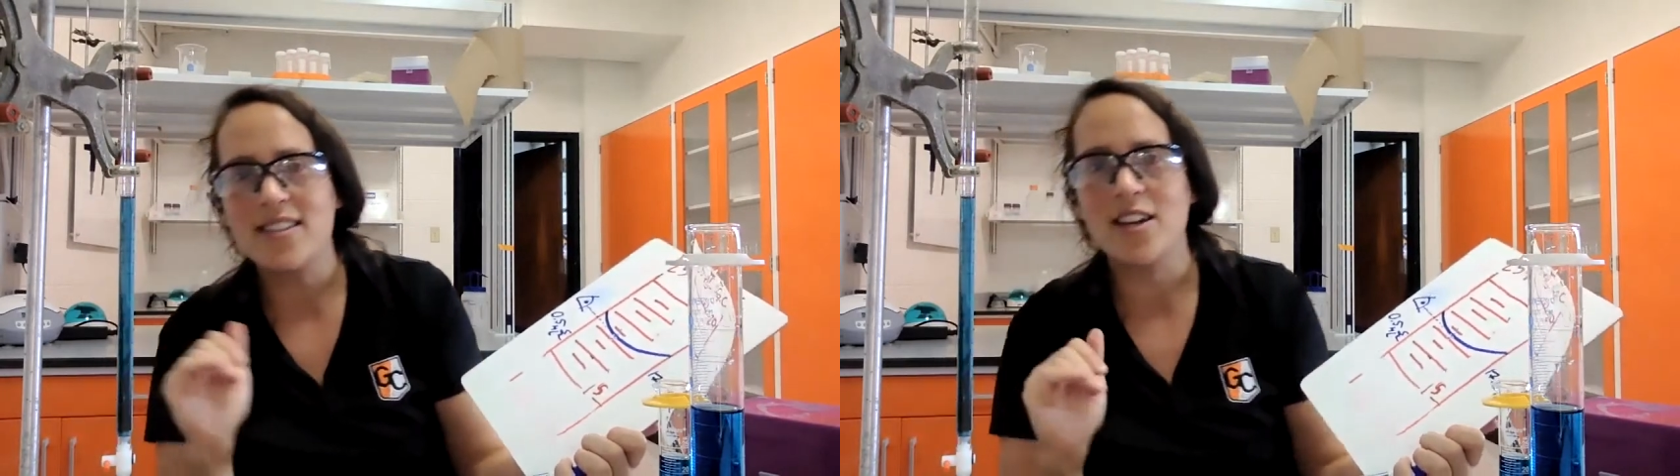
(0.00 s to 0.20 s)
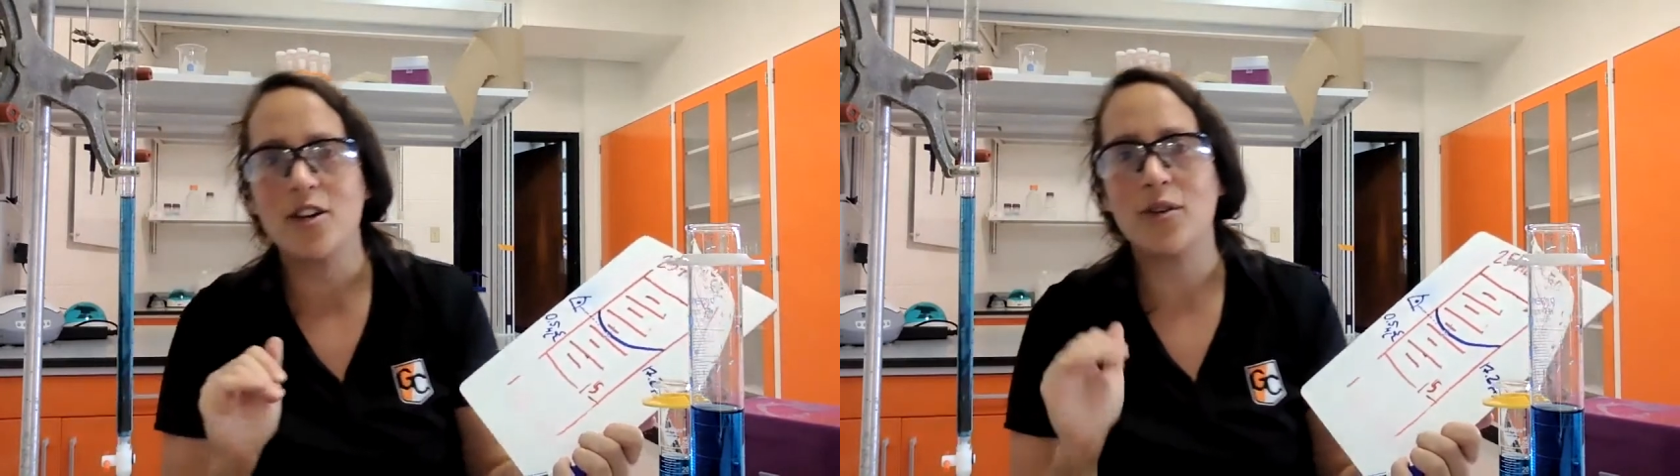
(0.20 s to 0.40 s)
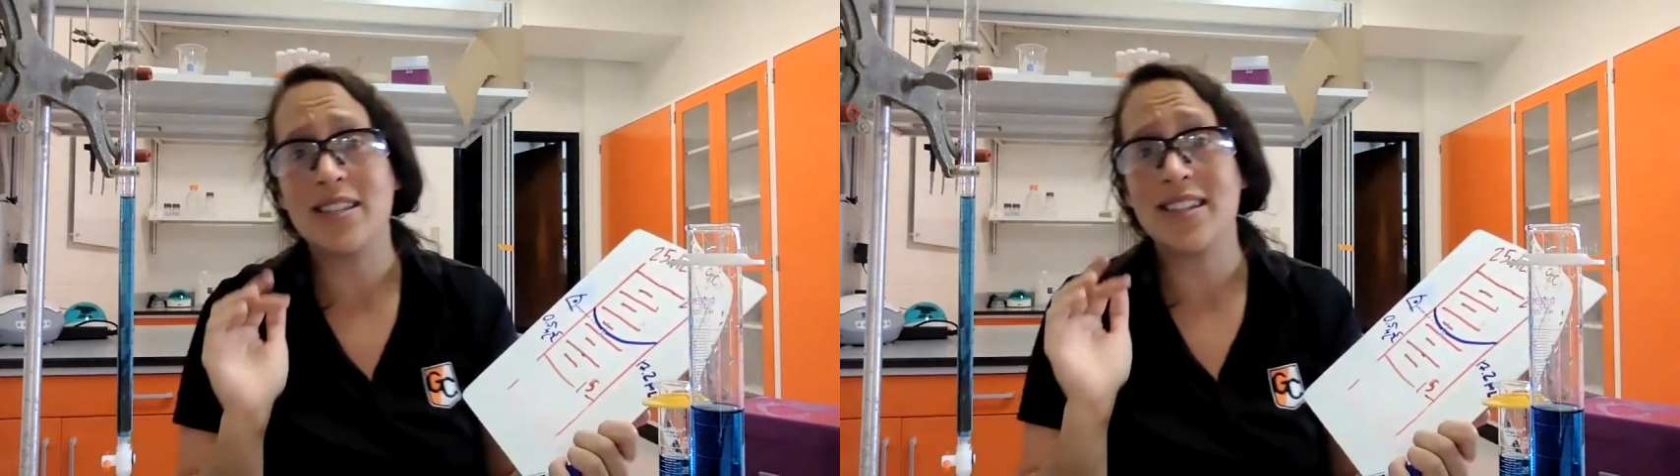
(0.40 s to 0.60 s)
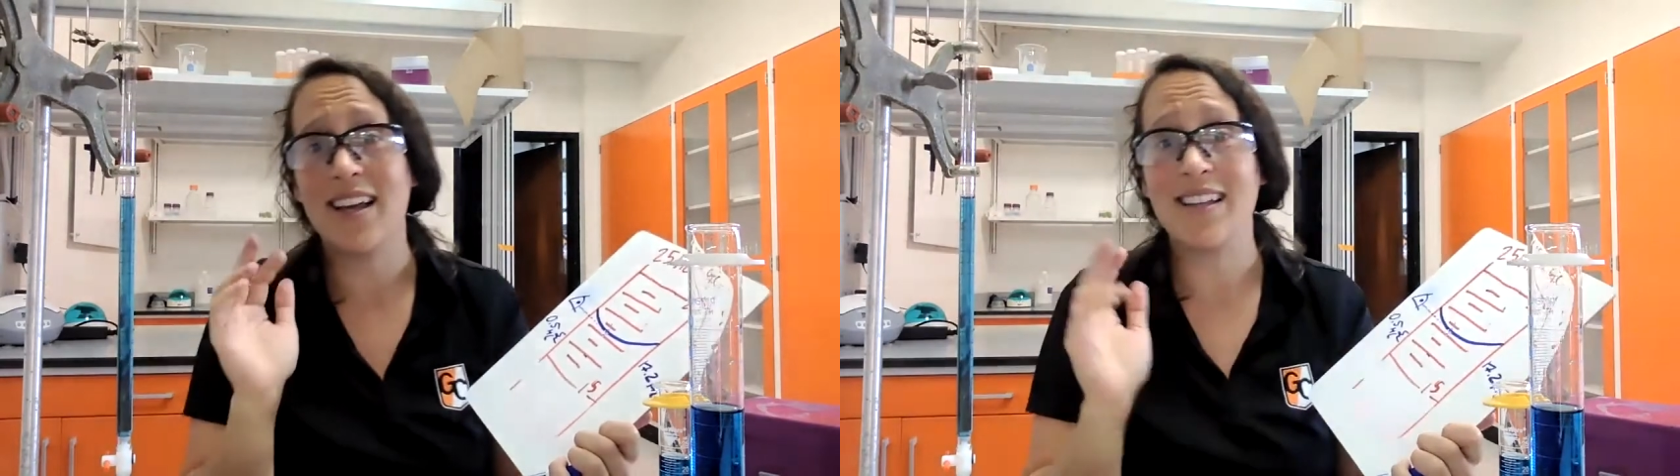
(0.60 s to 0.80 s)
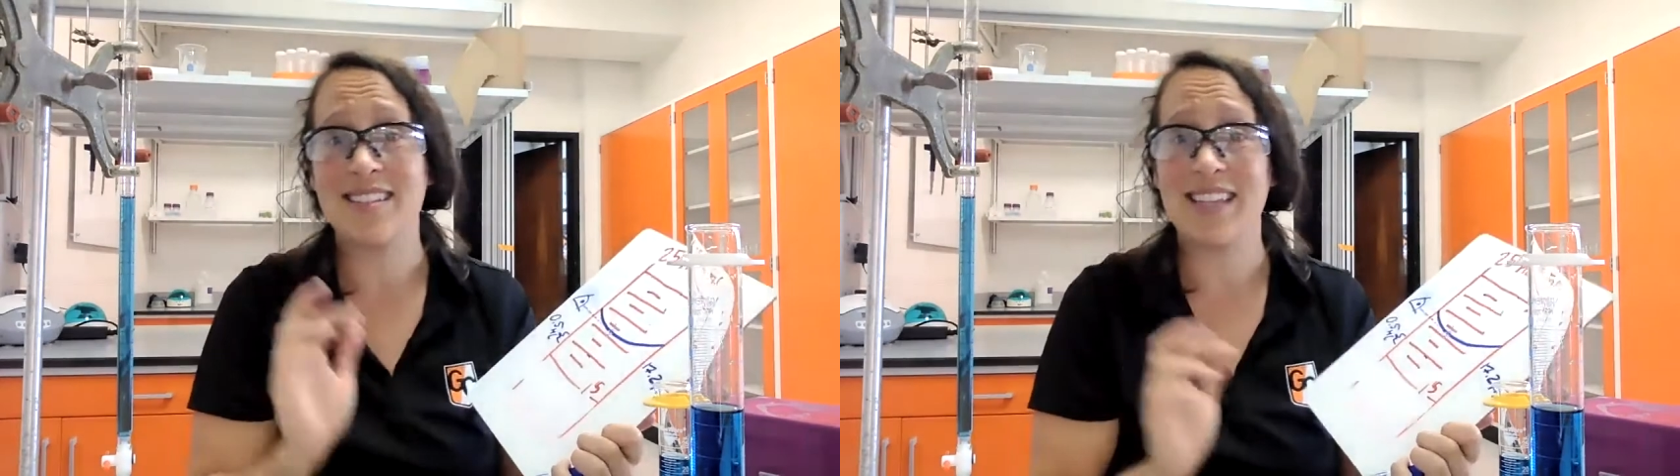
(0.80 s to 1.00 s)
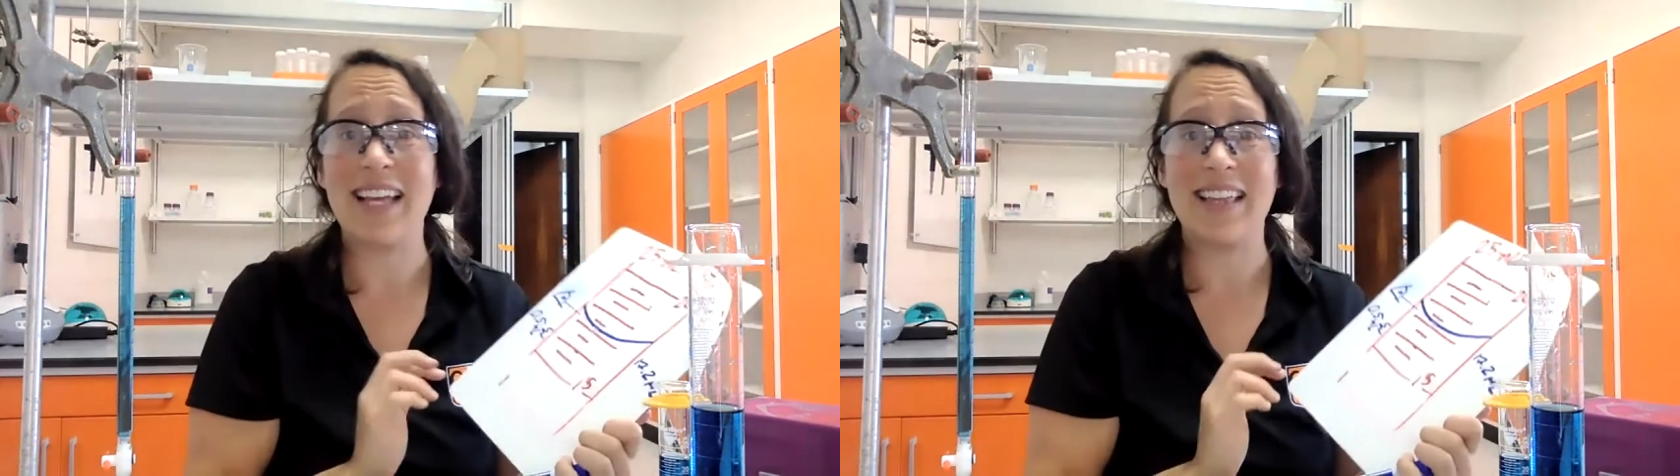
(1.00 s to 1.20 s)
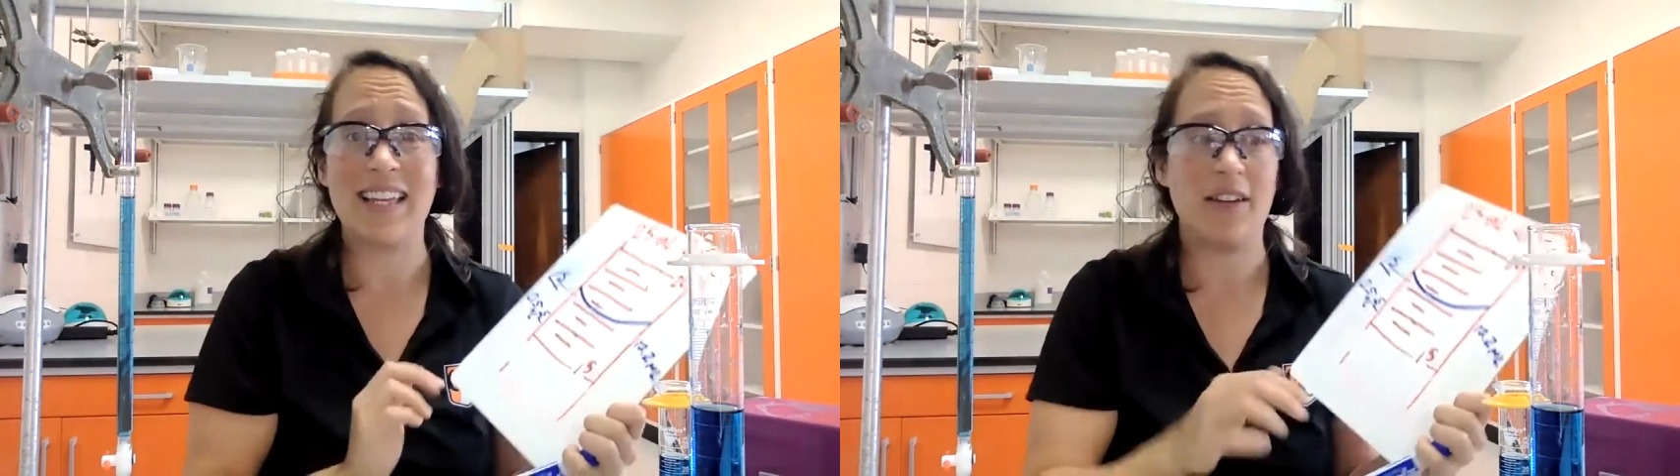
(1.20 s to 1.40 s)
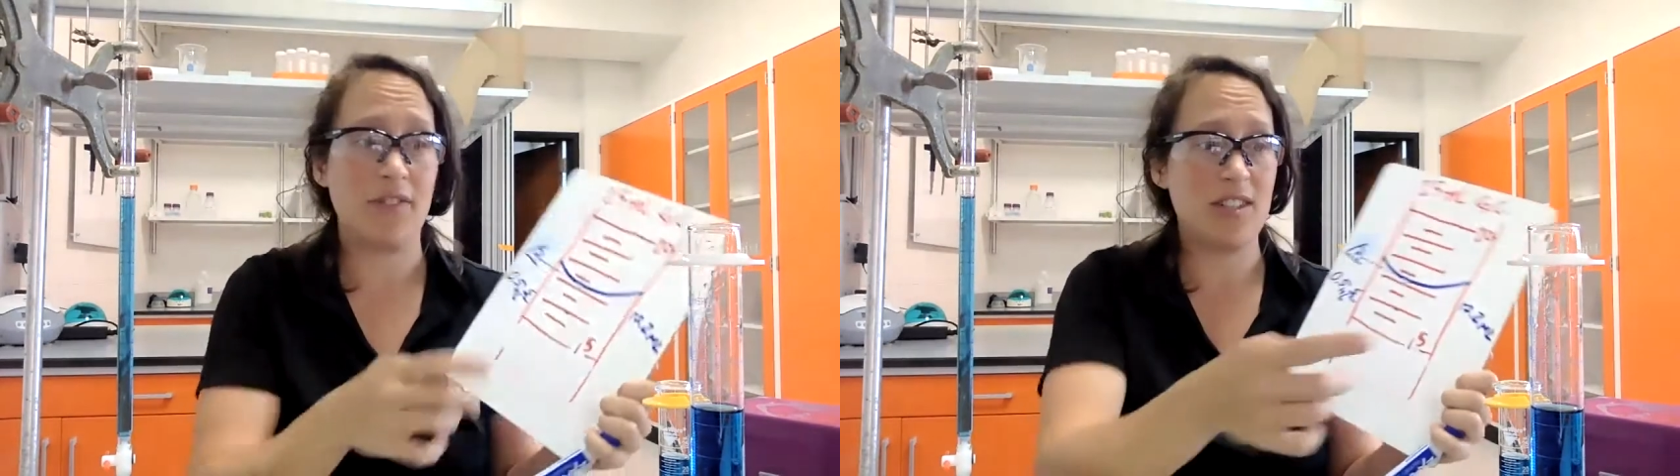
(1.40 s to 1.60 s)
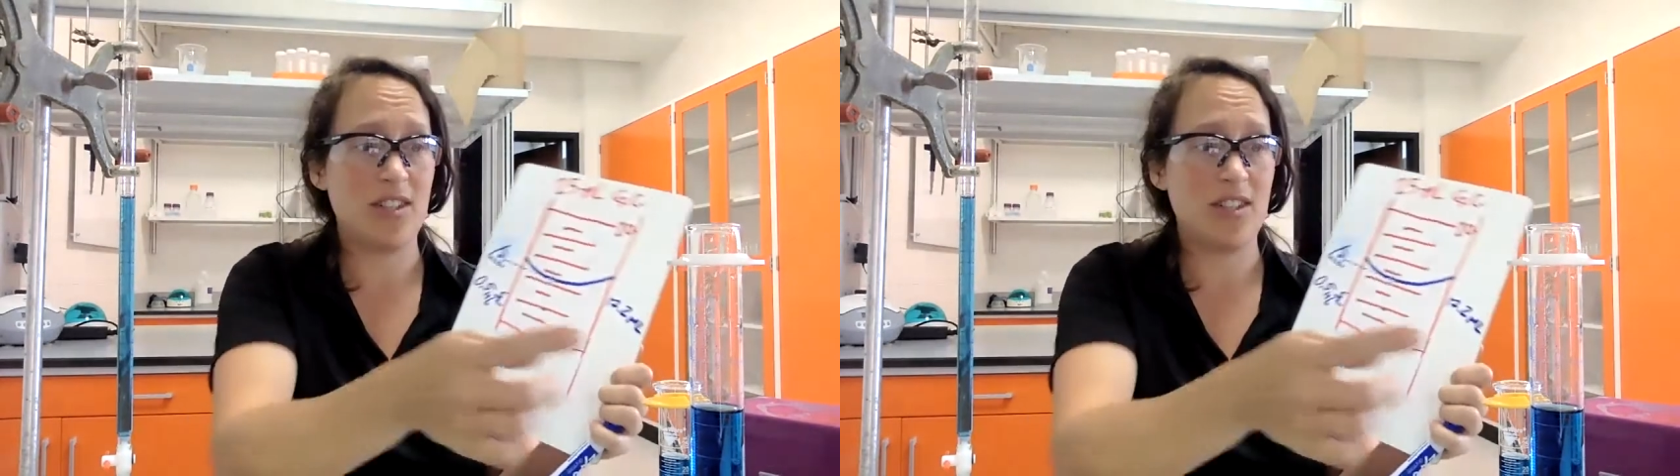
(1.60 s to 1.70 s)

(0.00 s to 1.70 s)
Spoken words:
though, it's slightly different.